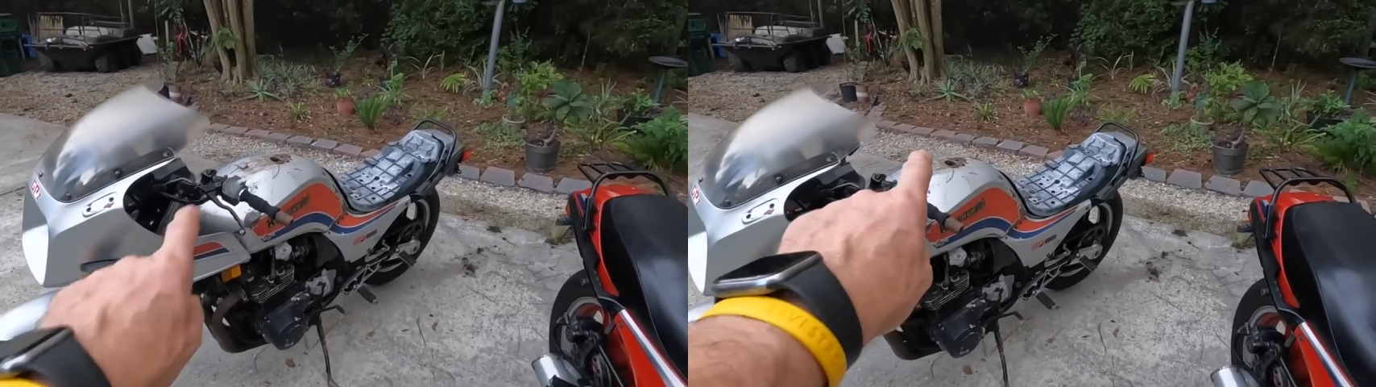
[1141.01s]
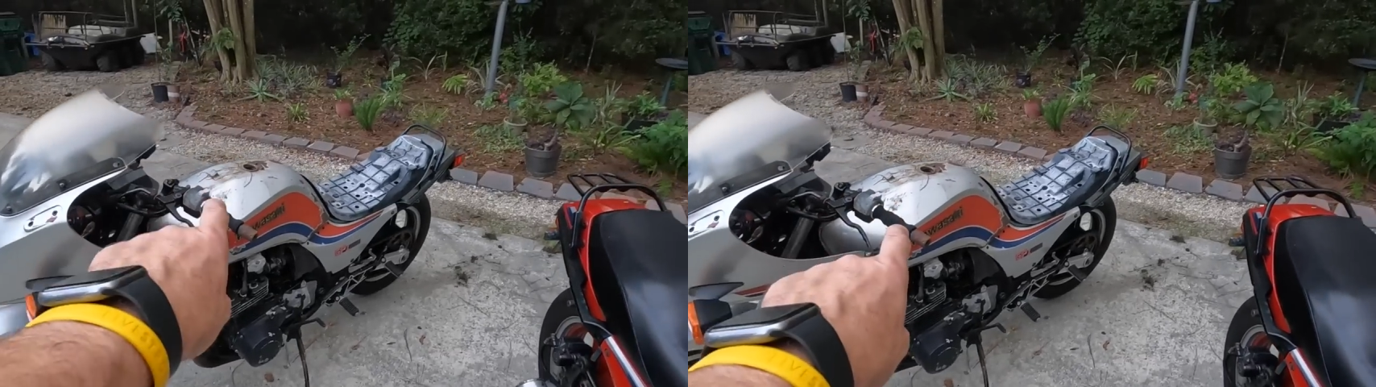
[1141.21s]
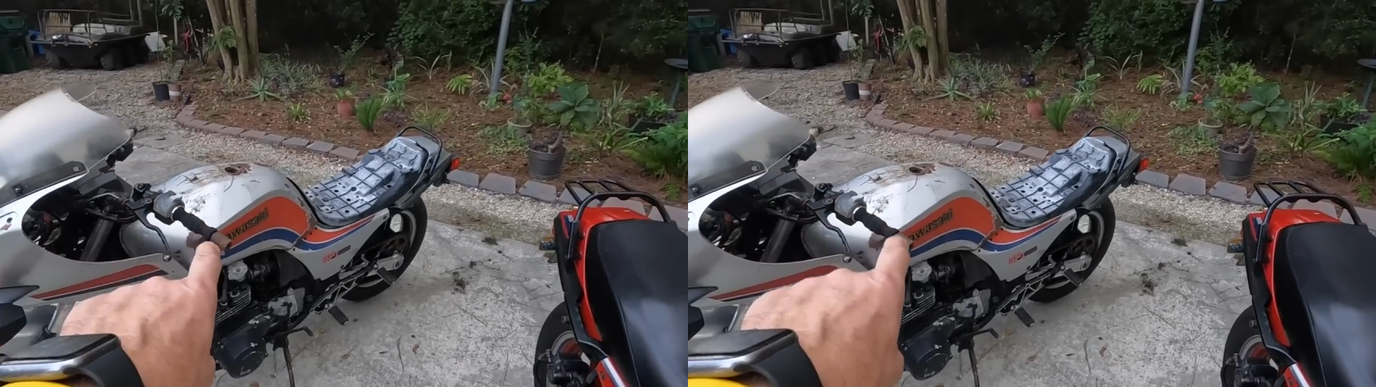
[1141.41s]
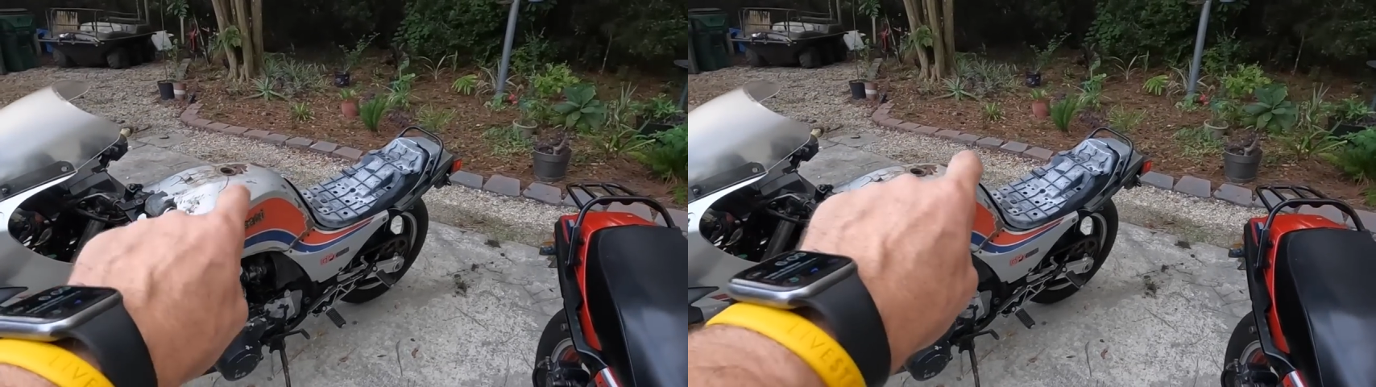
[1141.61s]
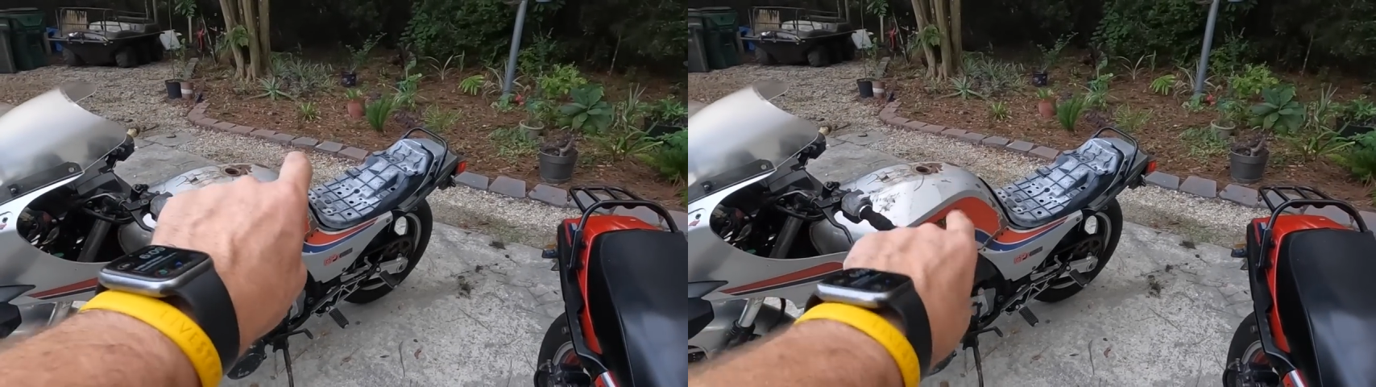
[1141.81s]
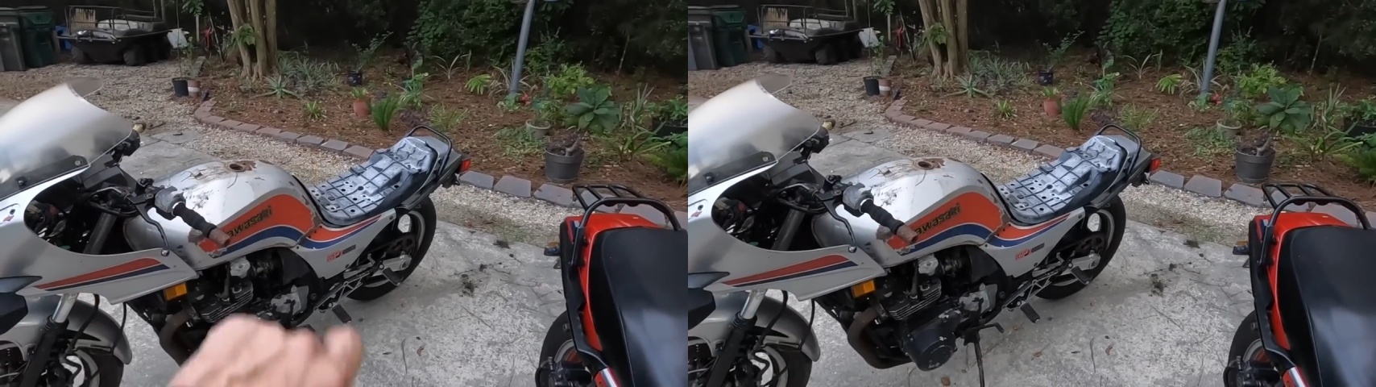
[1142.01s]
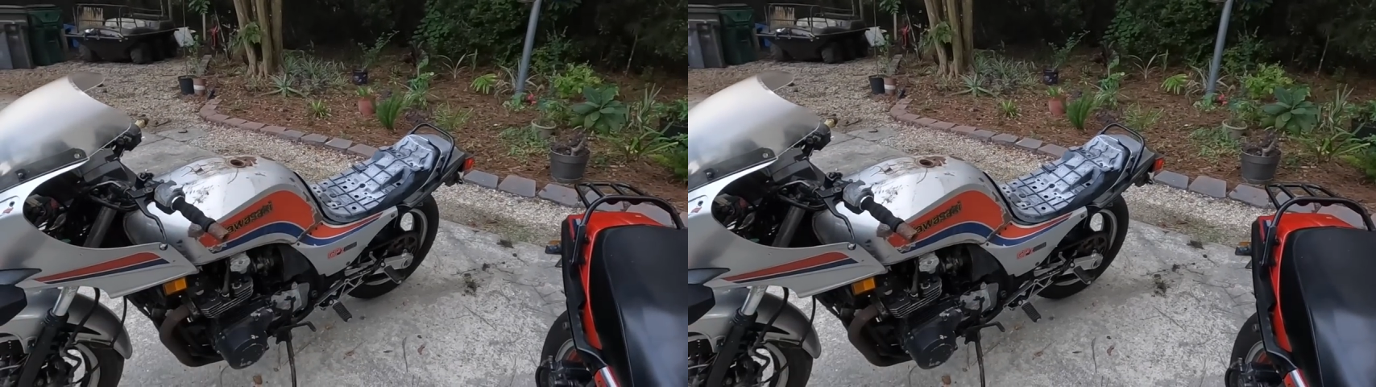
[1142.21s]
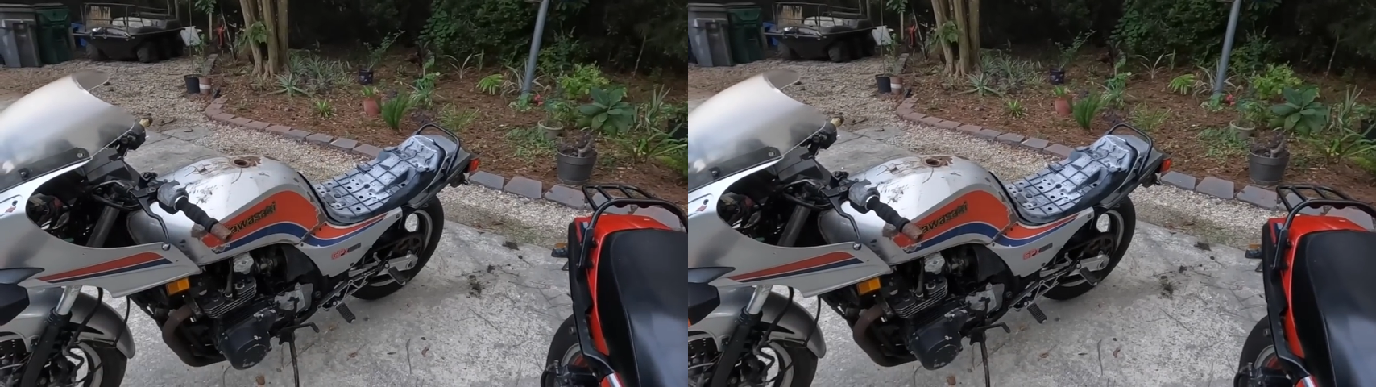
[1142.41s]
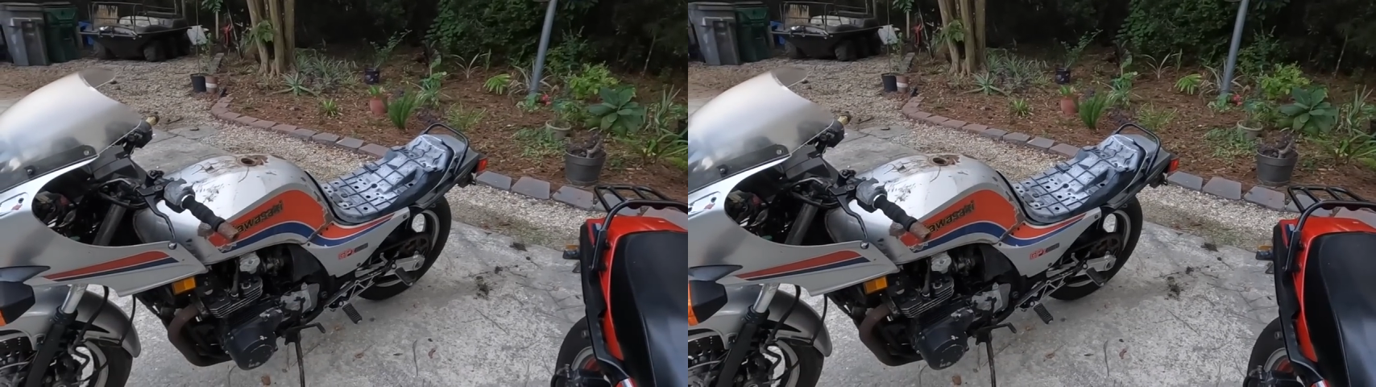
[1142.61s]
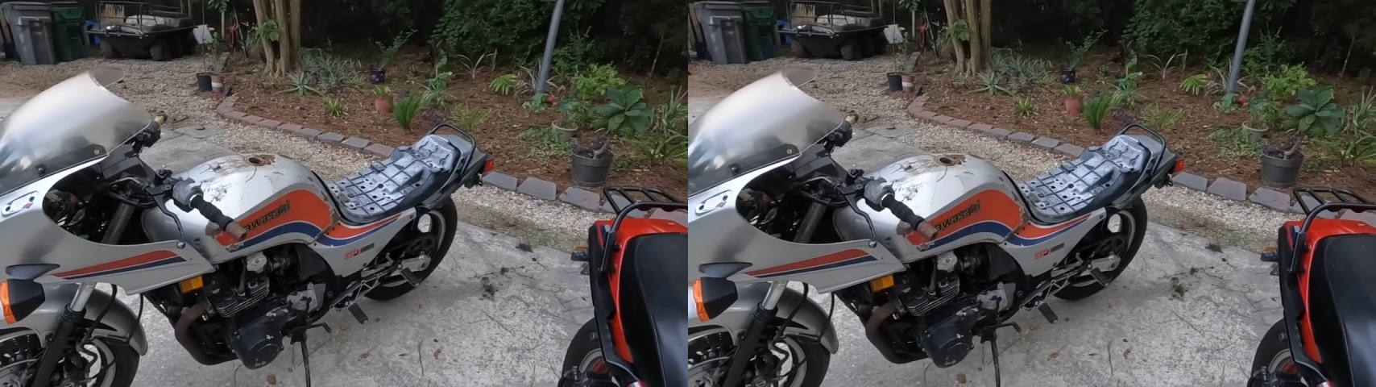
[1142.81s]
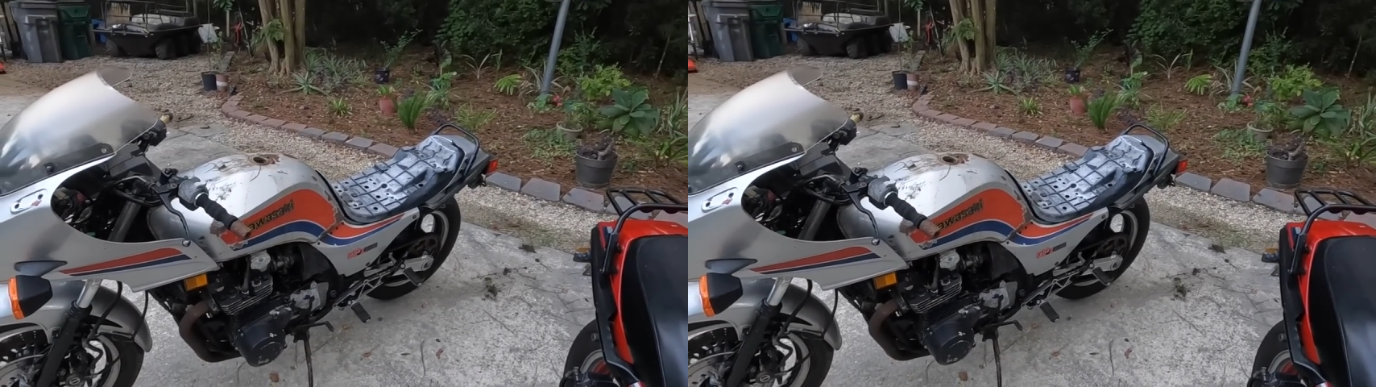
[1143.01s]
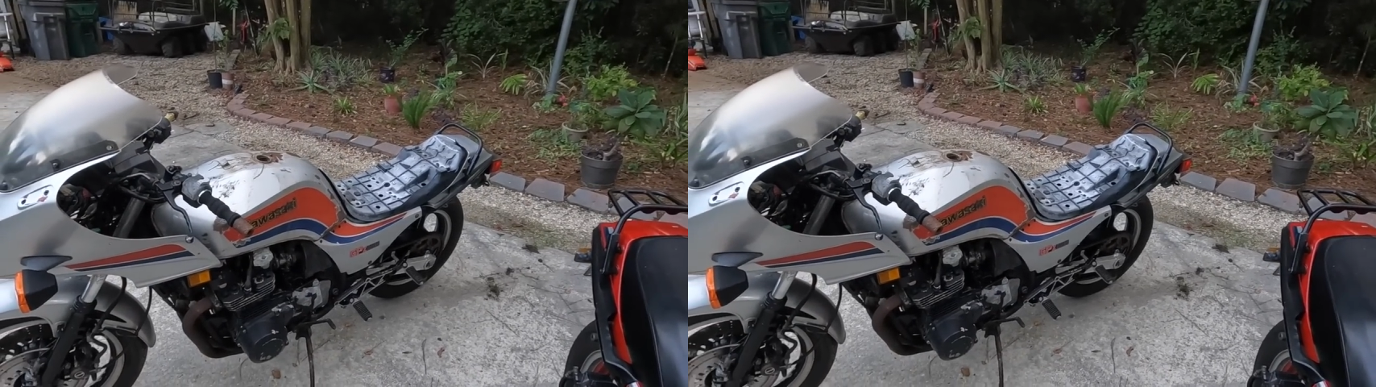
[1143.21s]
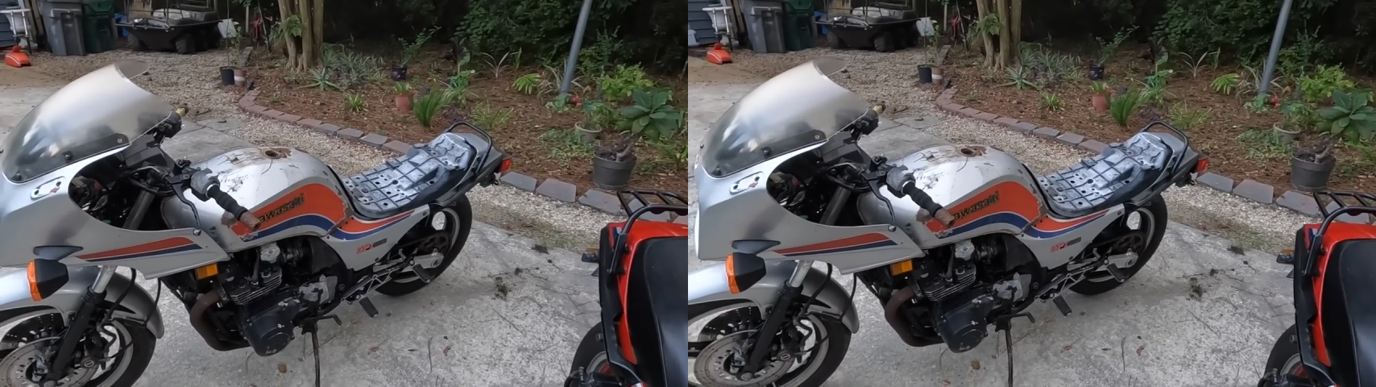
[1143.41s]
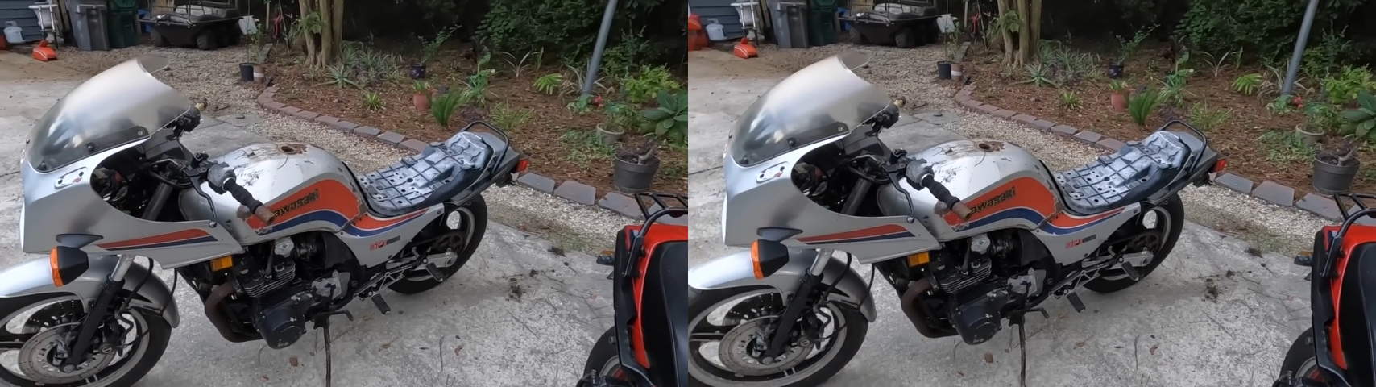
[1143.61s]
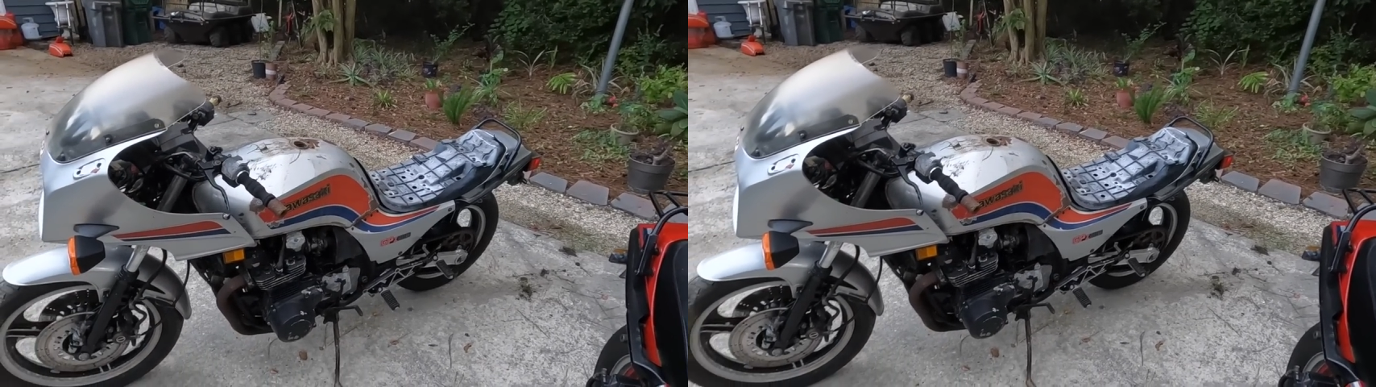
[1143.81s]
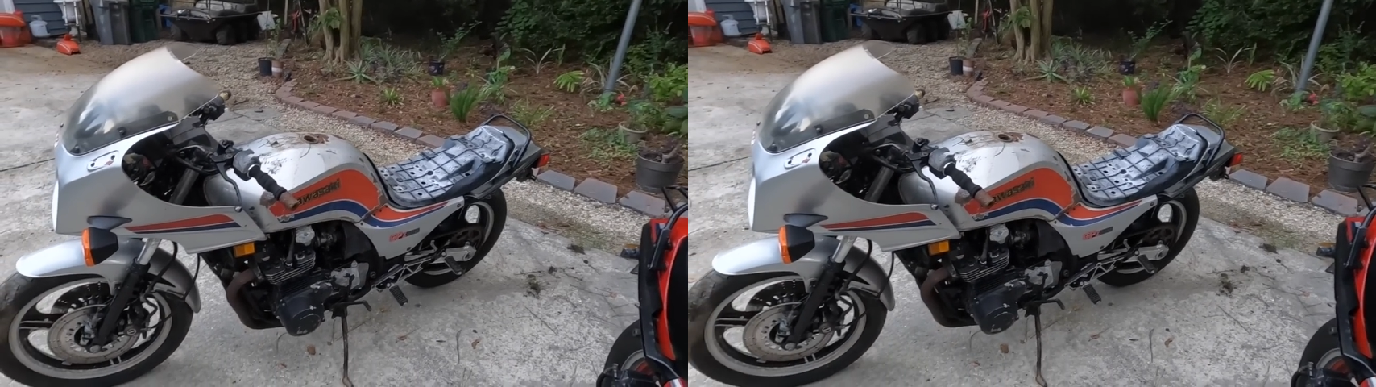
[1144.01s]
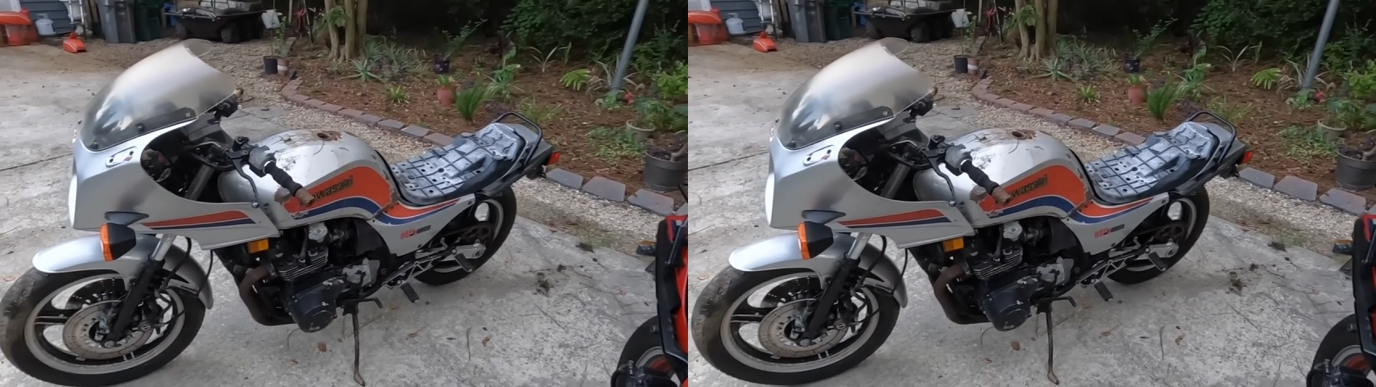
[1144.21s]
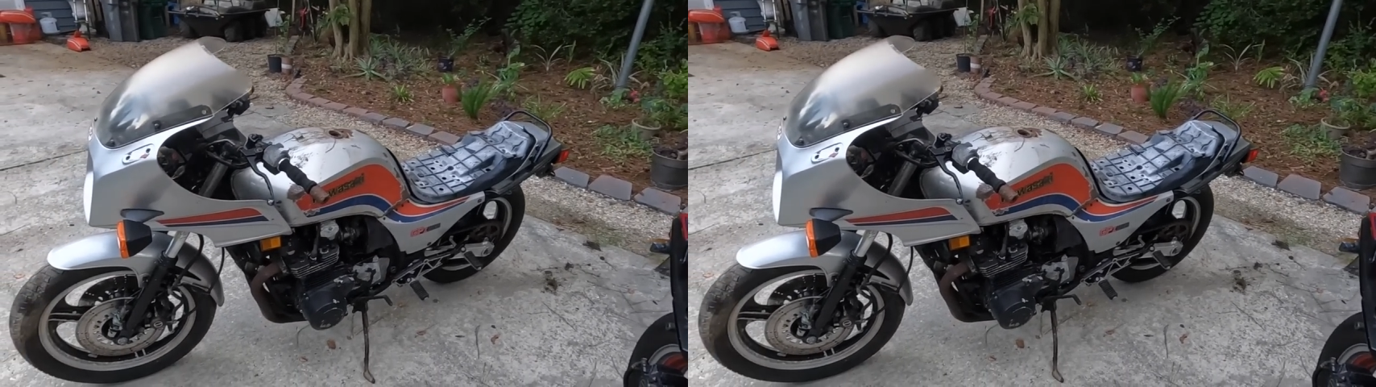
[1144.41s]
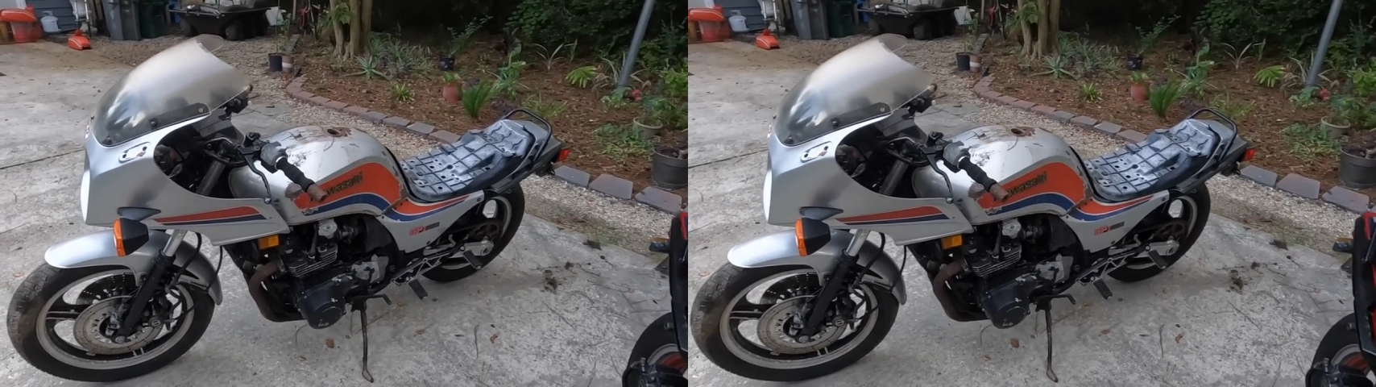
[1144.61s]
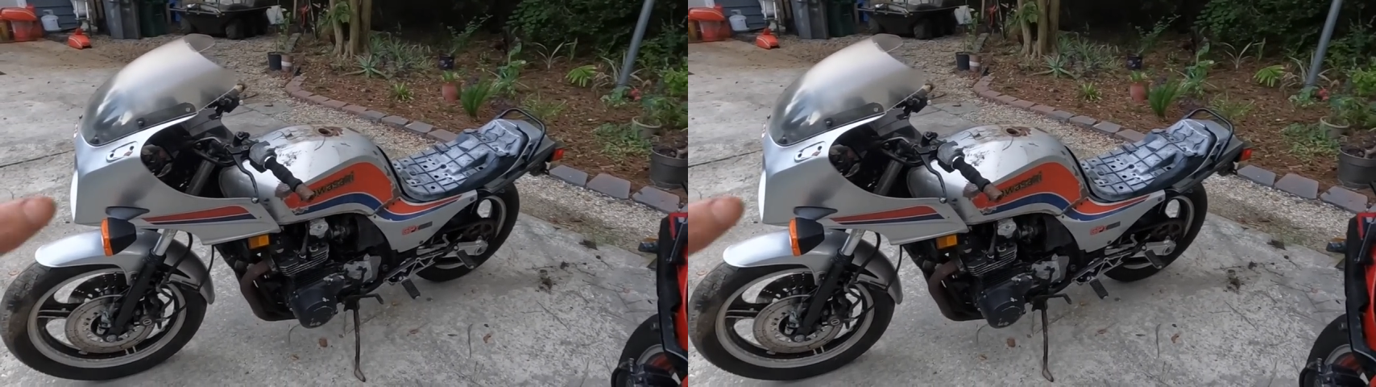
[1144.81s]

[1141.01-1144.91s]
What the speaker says: No face is visible, so there are no lips to read.